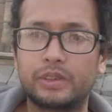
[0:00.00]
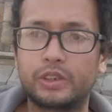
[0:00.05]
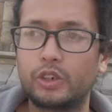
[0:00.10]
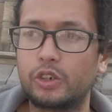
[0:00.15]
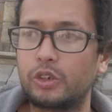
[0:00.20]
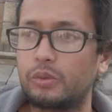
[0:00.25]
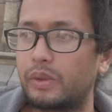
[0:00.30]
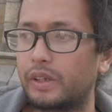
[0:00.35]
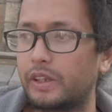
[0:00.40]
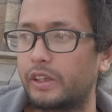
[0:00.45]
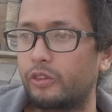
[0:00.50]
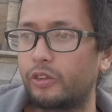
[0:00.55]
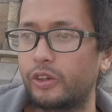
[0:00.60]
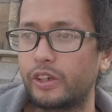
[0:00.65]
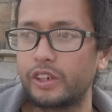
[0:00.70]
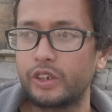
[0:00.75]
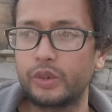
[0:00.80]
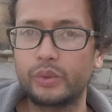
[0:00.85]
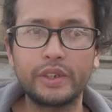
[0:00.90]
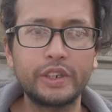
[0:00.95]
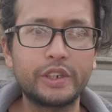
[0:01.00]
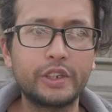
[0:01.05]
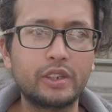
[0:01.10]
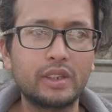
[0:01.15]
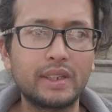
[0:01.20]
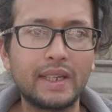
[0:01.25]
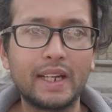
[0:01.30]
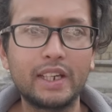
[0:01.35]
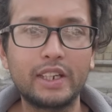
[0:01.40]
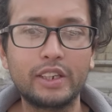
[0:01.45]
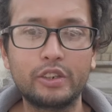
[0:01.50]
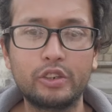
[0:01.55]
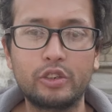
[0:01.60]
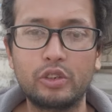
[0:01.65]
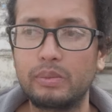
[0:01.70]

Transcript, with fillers: So the first ritual that is